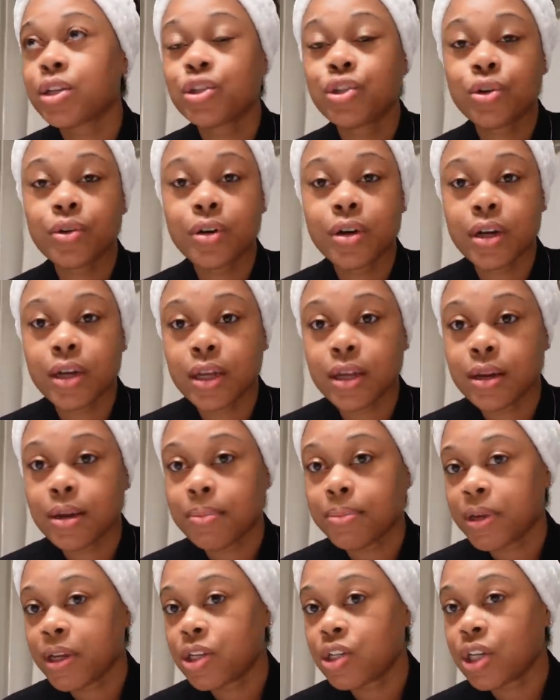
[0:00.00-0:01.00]

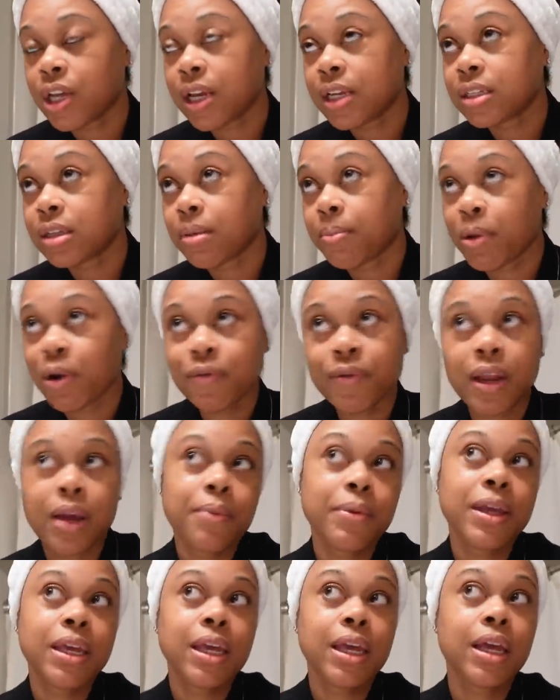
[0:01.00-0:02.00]
during PJ's birthday
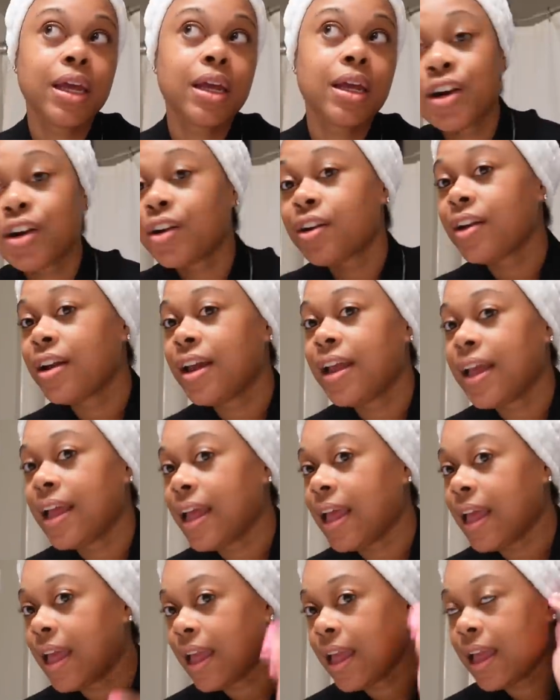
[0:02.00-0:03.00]
weekend
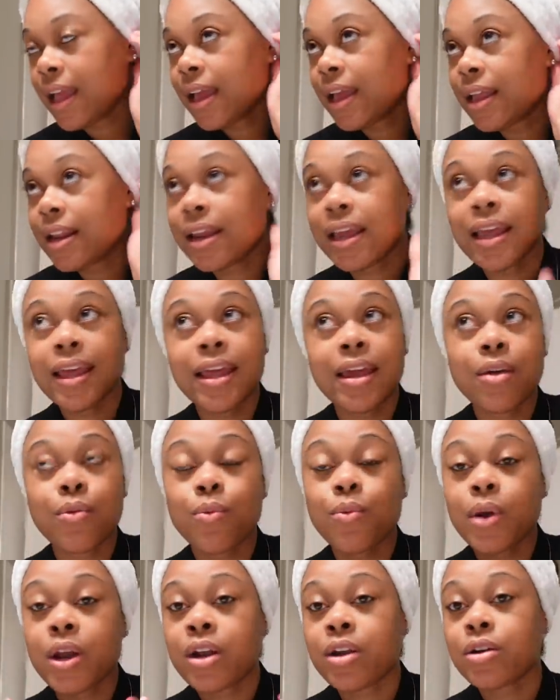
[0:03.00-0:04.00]
and it
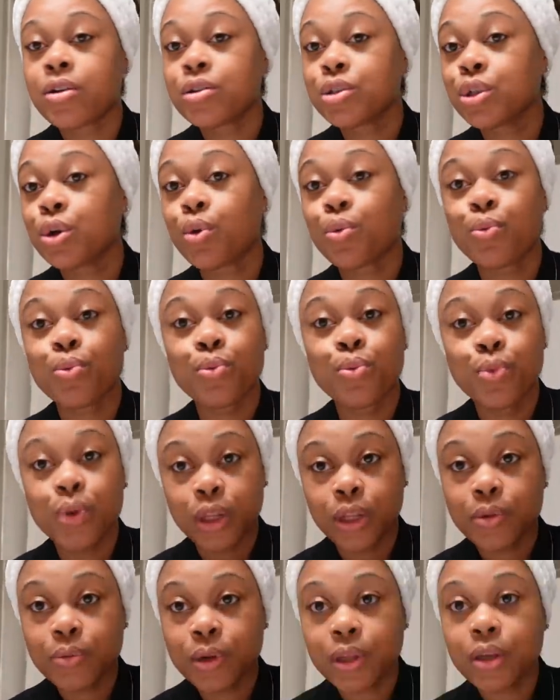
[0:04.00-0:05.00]
wears
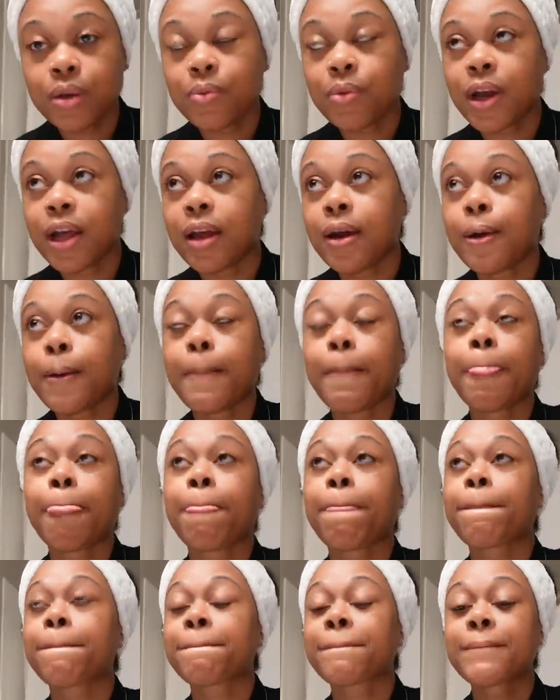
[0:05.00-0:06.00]
really, really well.
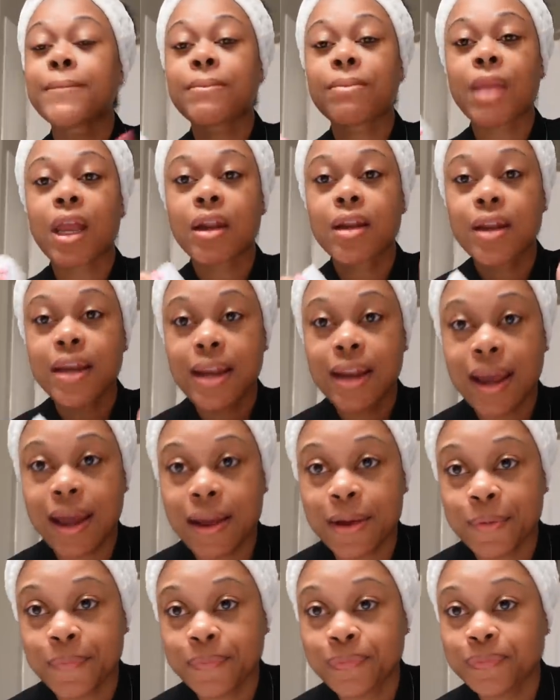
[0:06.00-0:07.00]

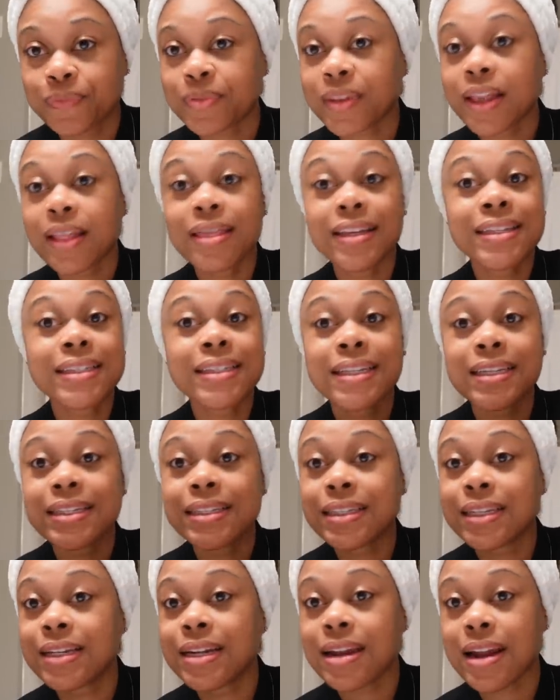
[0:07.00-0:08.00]
Now, this
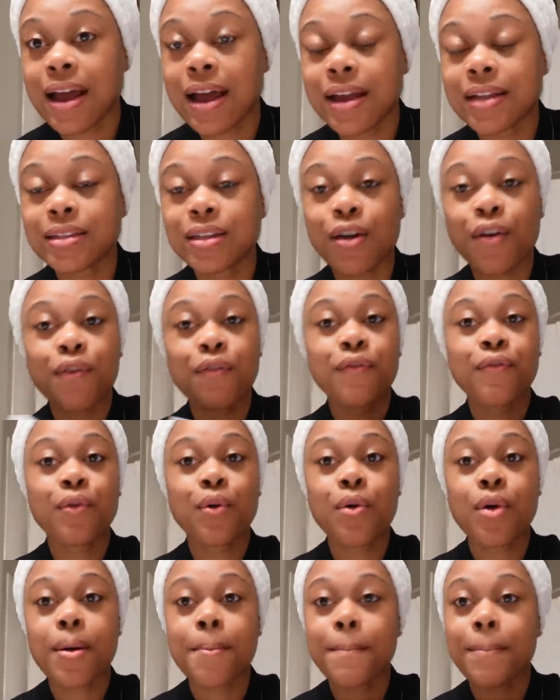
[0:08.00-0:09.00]
is not
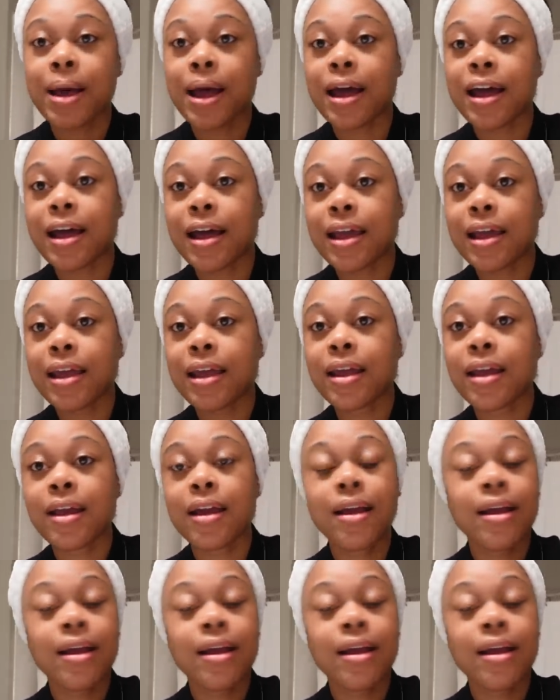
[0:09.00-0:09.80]
for my